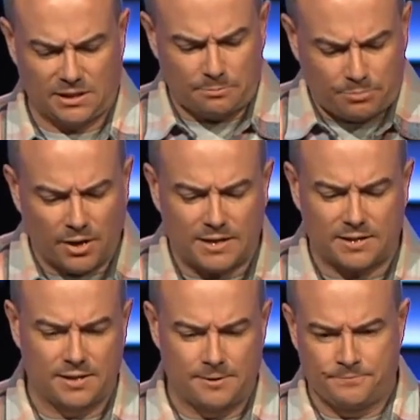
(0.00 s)
to
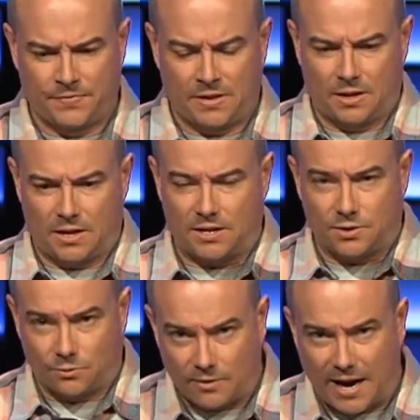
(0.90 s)
put and
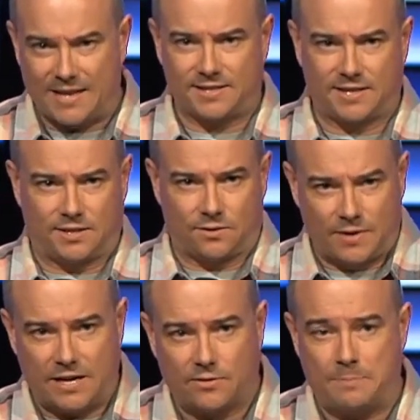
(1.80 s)
to rest and to
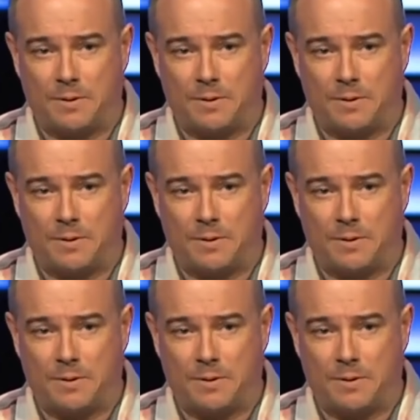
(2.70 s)
recreate.